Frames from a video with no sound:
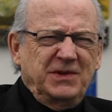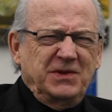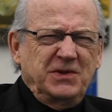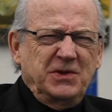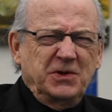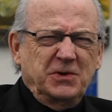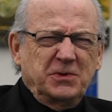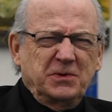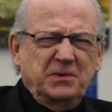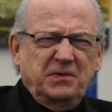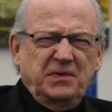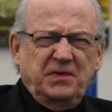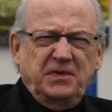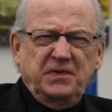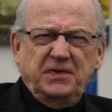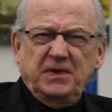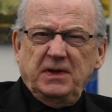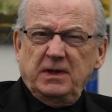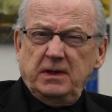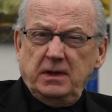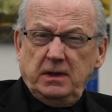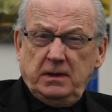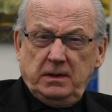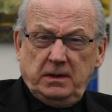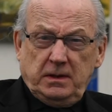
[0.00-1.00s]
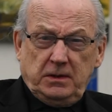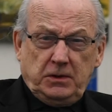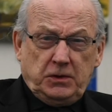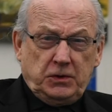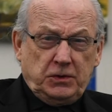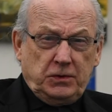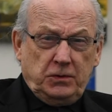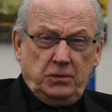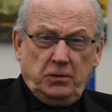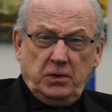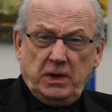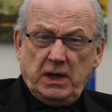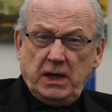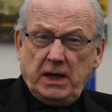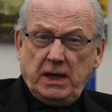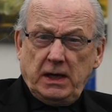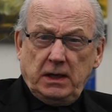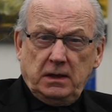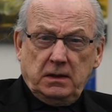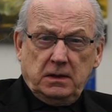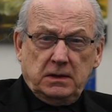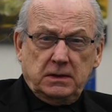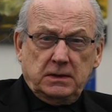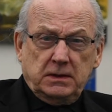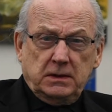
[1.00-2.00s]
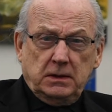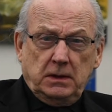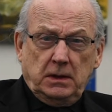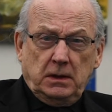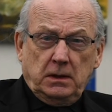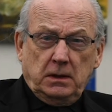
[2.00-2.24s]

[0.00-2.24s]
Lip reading: don't fit into that